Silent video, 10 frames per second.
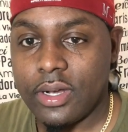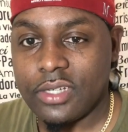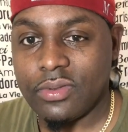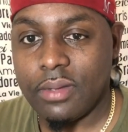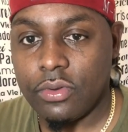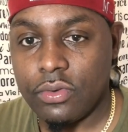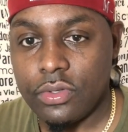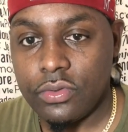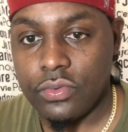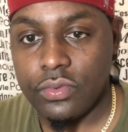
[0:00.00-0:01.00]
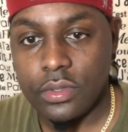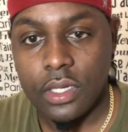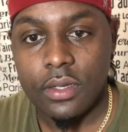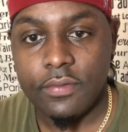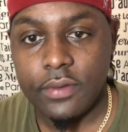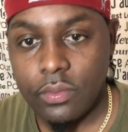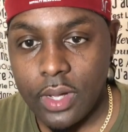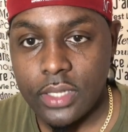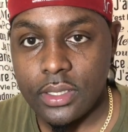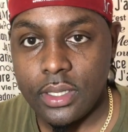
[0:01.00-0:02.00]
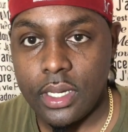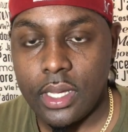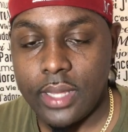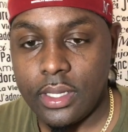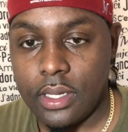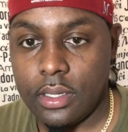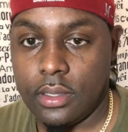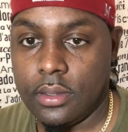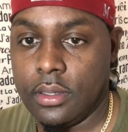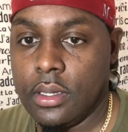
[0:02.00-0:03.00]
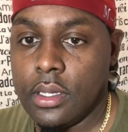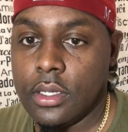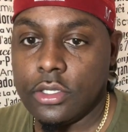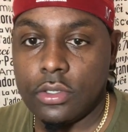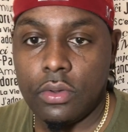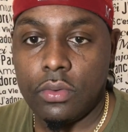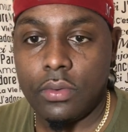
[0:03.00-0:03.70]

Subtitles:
That's what I'm gonna use for the wash and lay at the end. So,